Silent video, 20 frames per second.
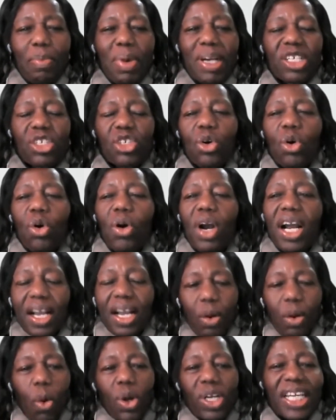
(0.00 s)
But
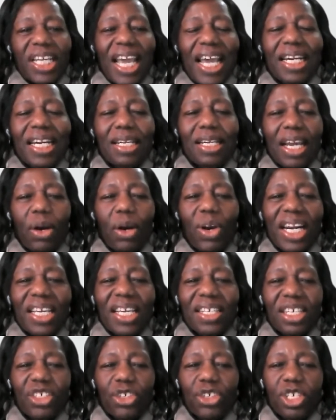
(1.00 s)
so what can
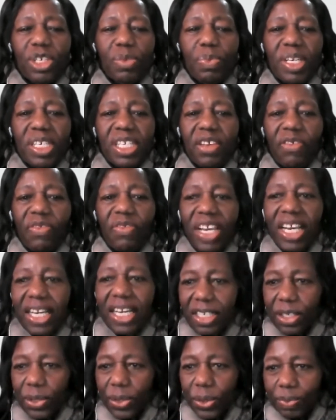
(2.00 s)
organizations
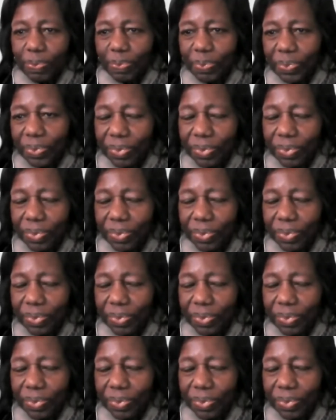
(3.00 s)
specifically do?